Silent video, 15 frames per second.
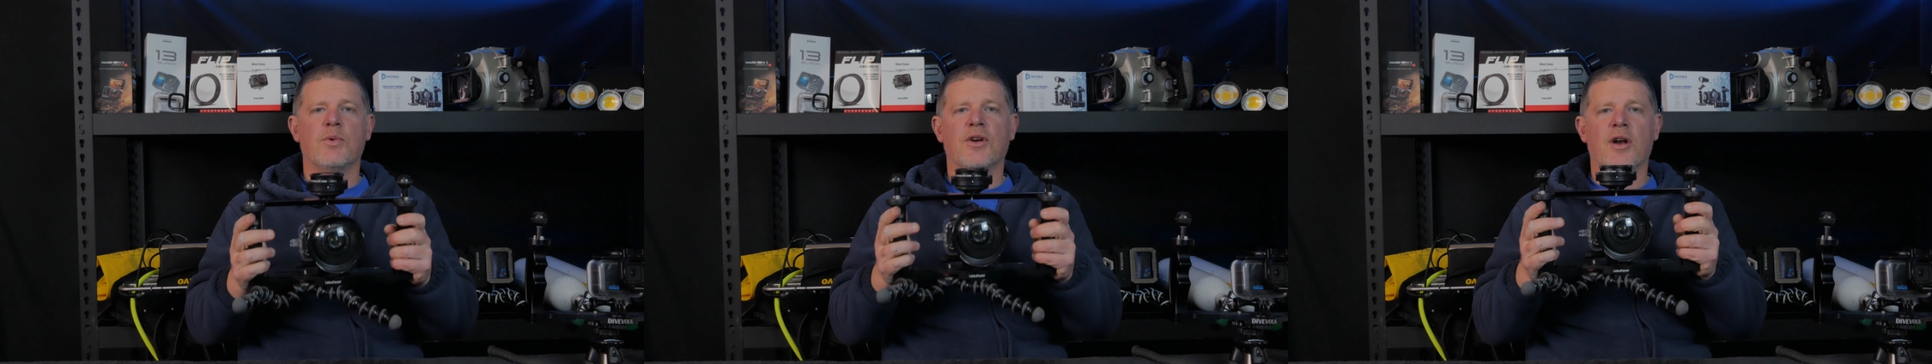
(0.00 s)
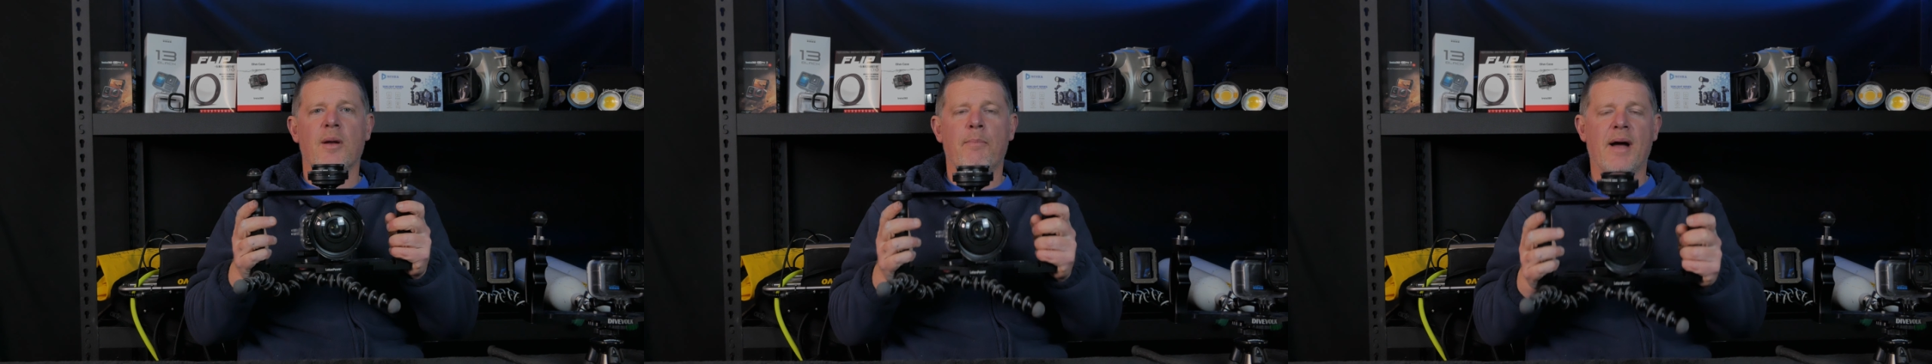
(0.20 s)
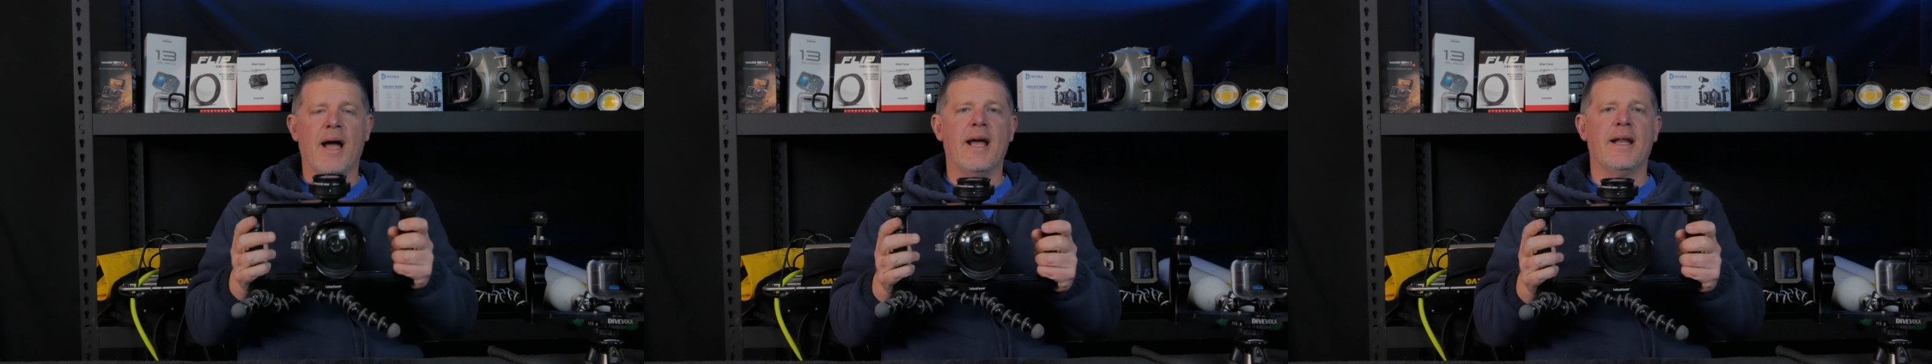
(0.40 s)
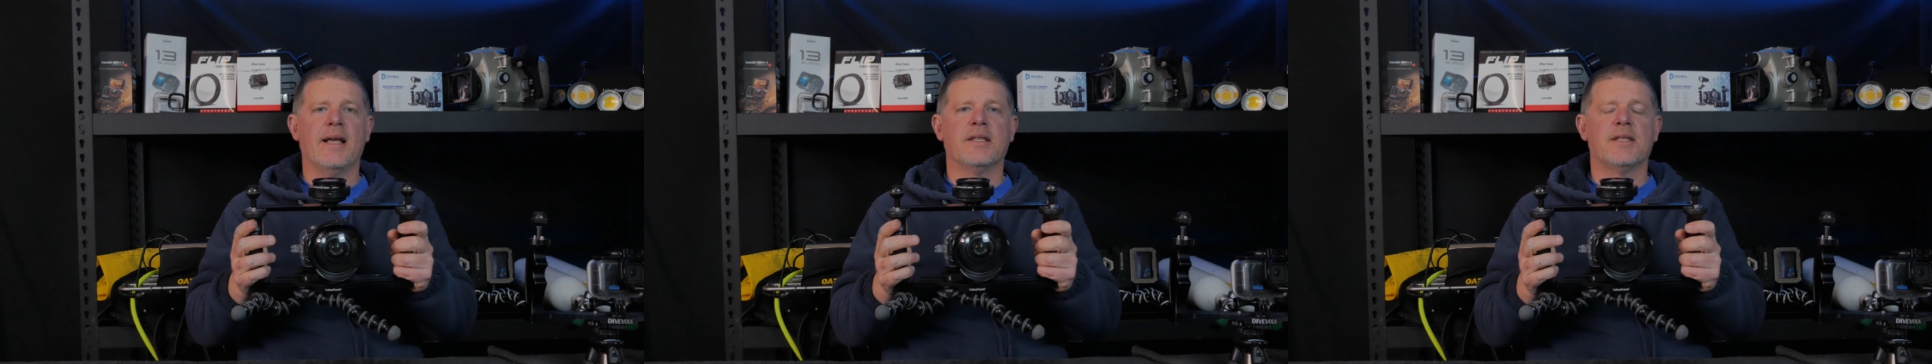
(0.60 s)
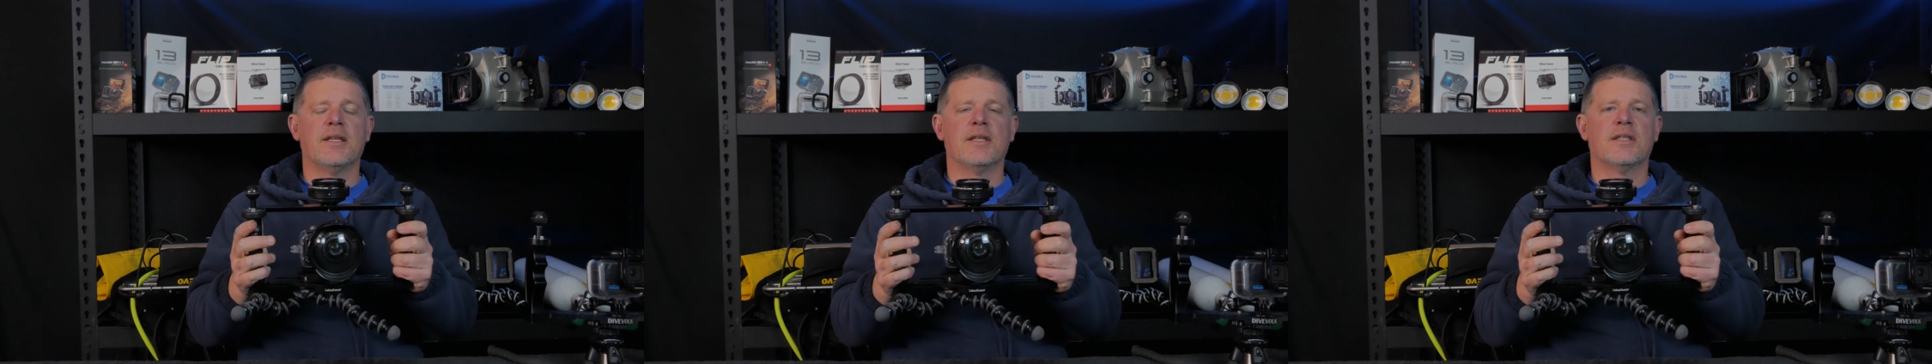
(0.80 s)
We've got a
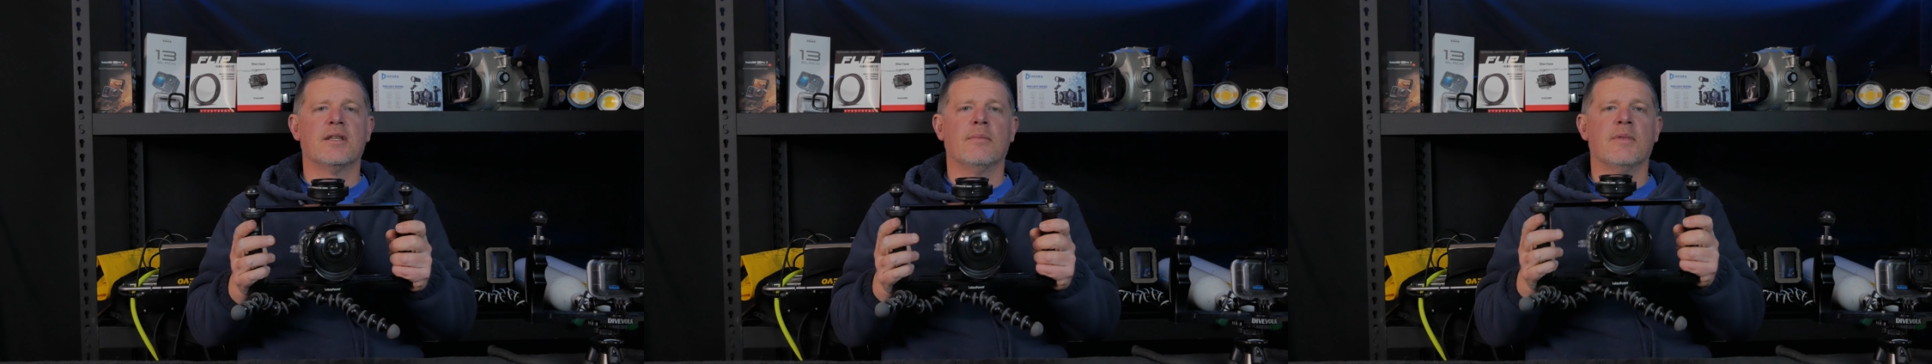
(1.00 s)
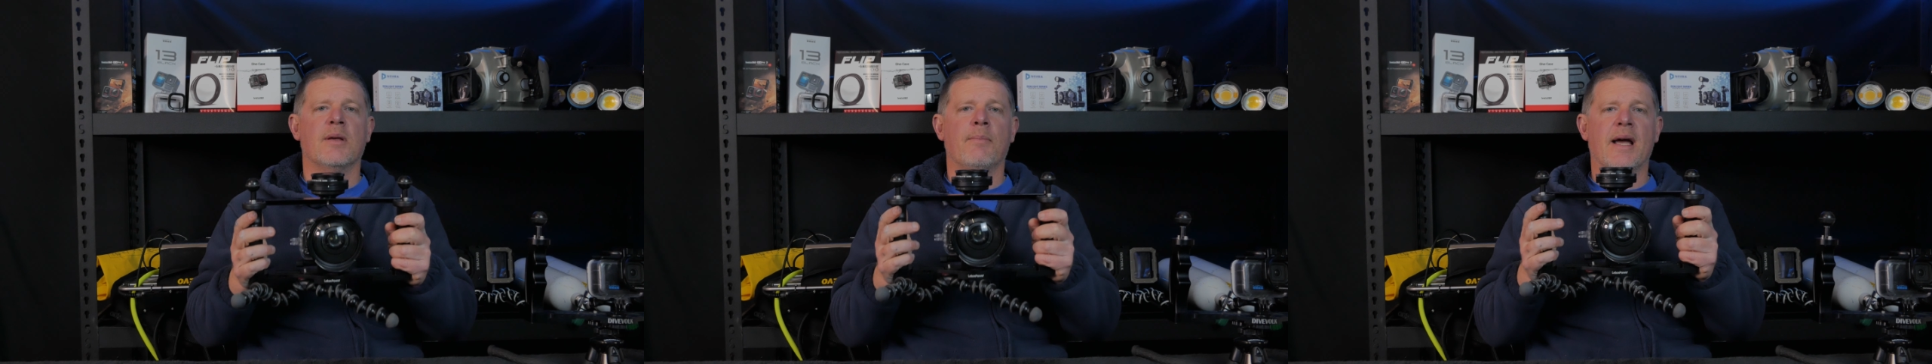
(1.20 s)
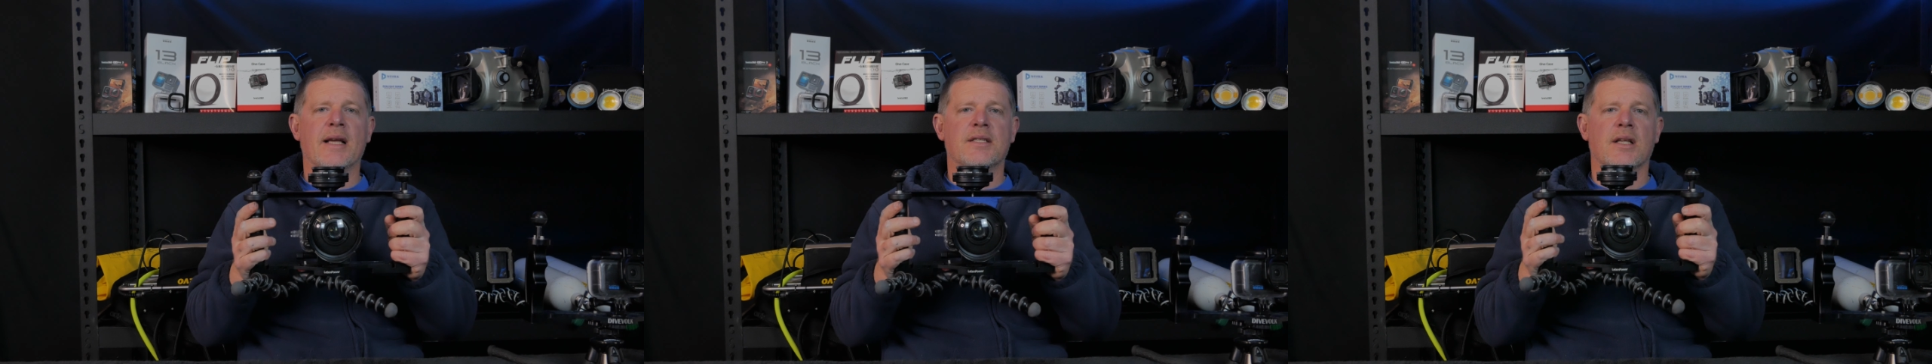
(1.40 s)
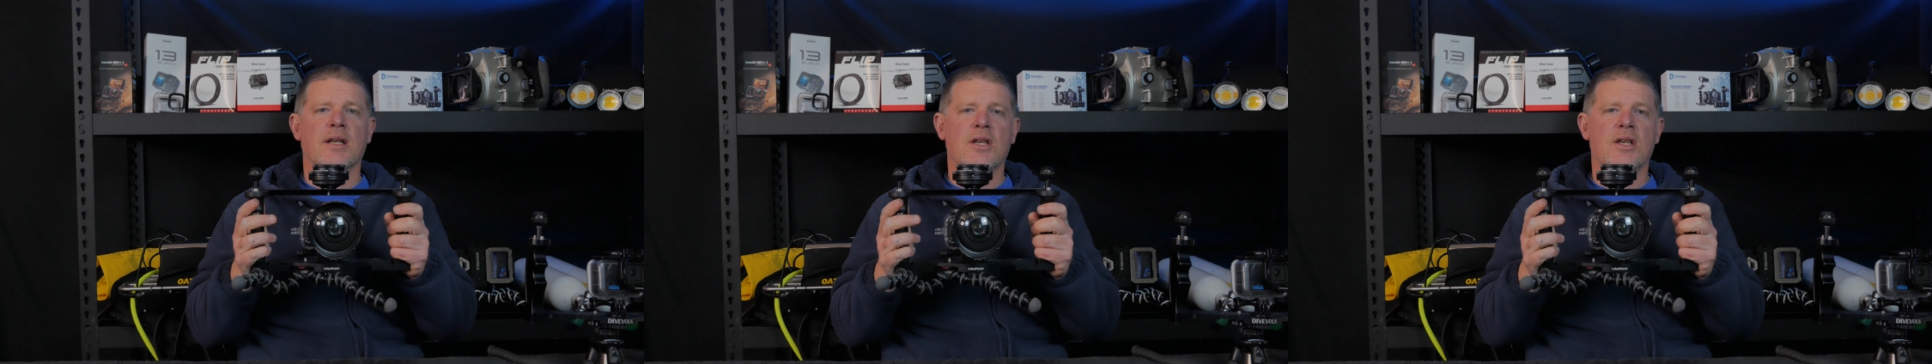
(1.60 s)
bayonet system that makes